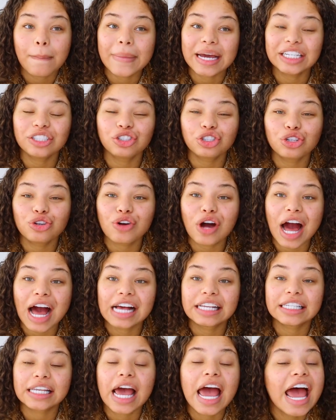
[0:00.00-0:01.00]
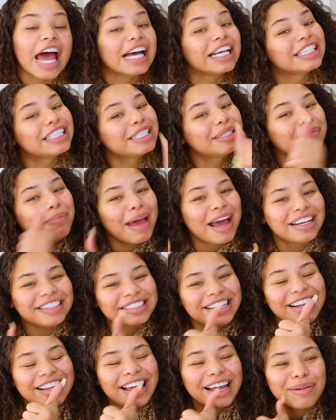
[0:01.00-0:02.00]
make sure you guys
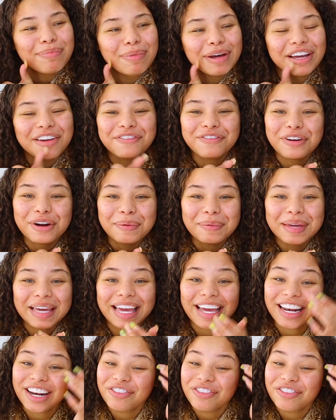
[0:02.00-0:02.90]
smash that like button for me.